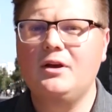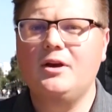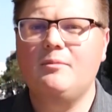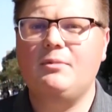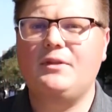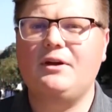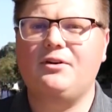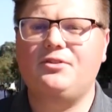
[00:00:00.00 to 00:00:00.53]

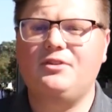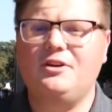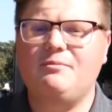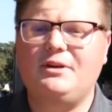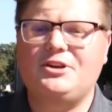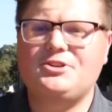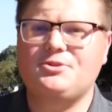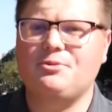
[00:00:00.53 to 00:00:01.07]
But they also need to
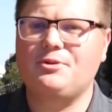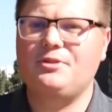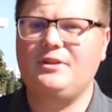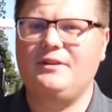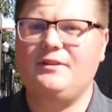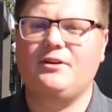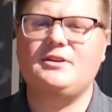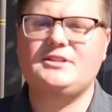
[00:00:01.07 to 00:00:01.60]
make sure
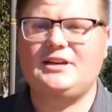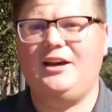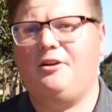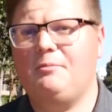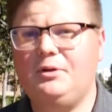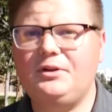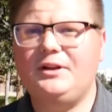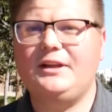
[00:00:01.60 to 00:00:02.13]
that there is
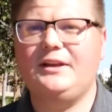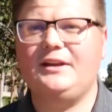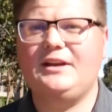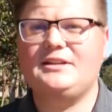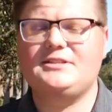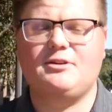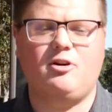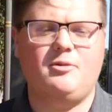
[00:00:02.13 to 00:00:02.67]
accountability in
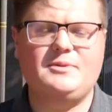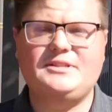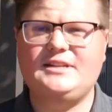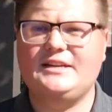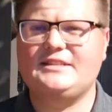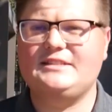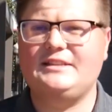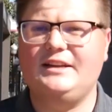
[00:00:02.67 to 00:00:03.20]
case there are
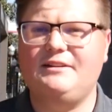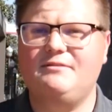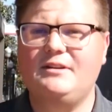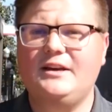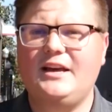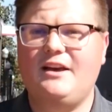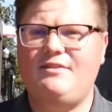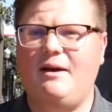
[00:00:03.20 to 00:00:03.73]
mistakes that
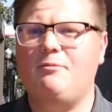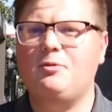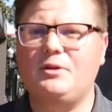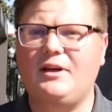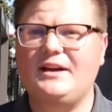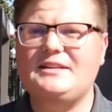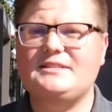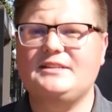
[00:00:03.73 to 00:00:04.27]
have happened with
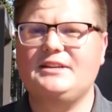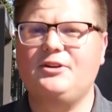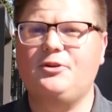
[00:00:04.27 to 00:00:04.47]
ICE.